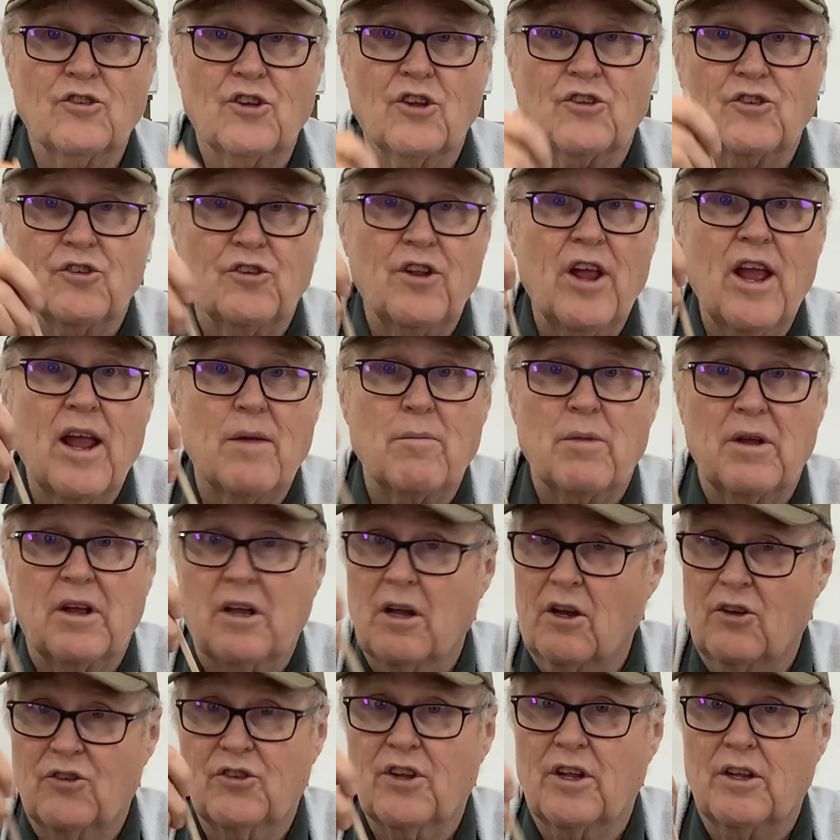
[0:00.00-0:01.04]
its name
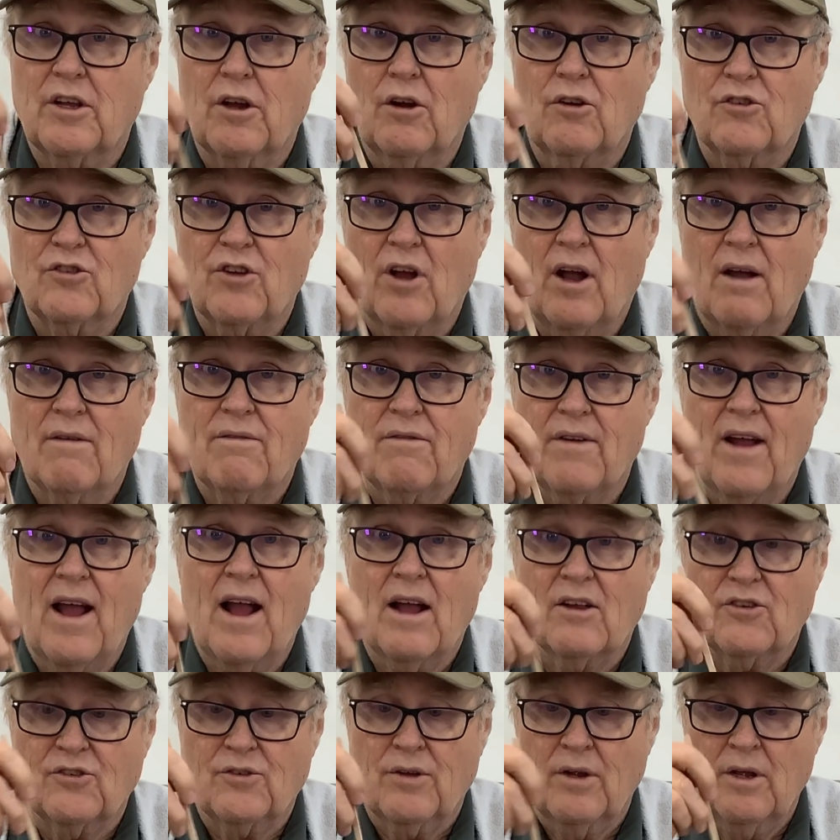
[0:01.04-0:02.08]
because it goes off
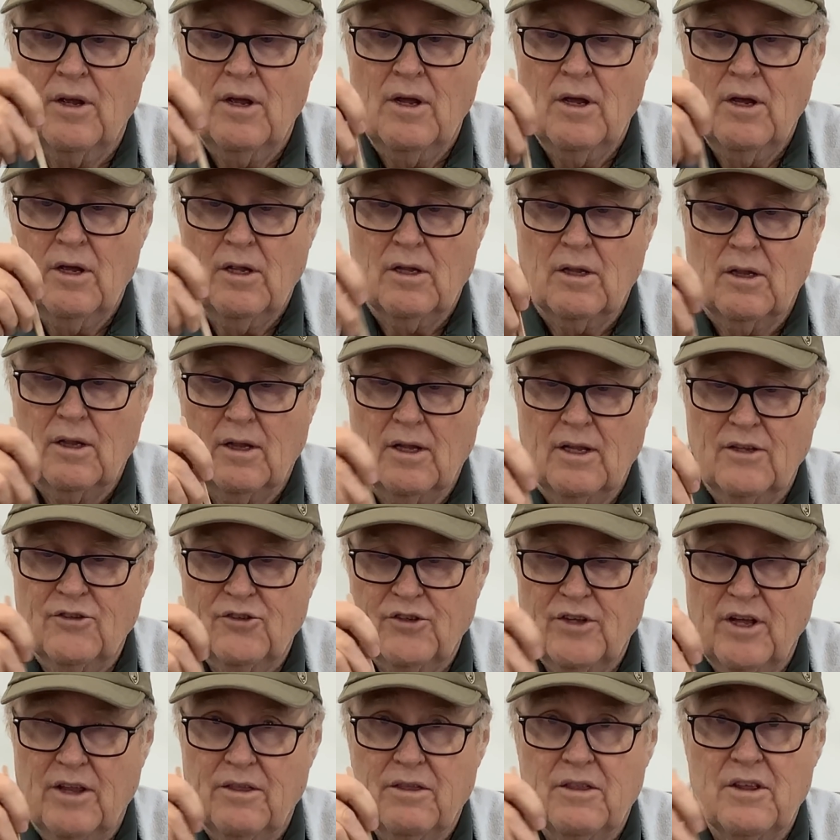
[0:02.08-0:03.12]
fast. Let's
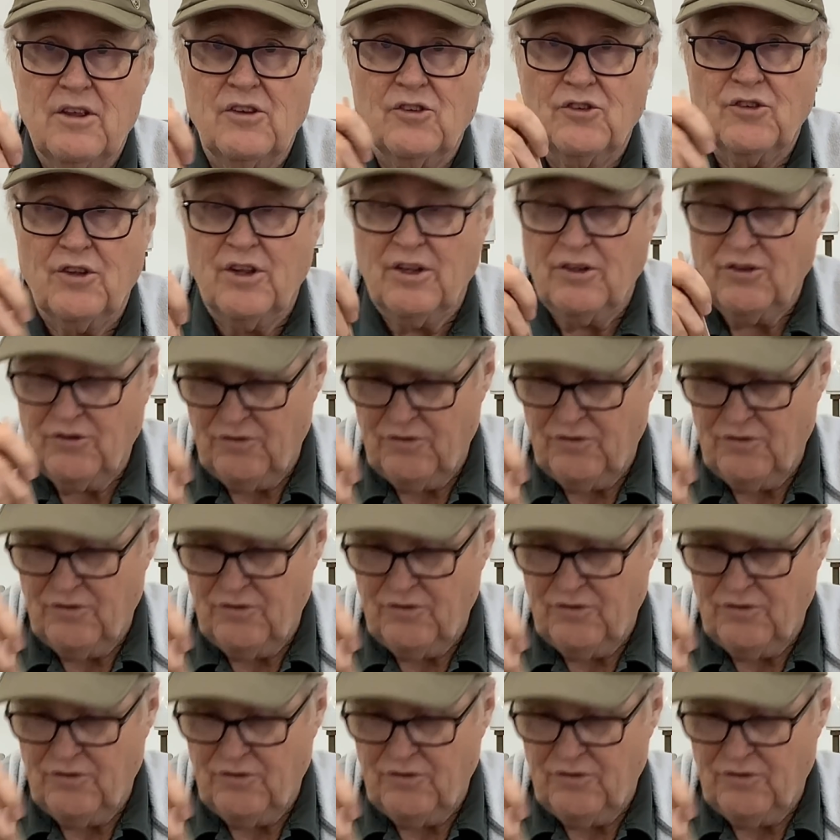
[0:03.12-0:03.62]
get these things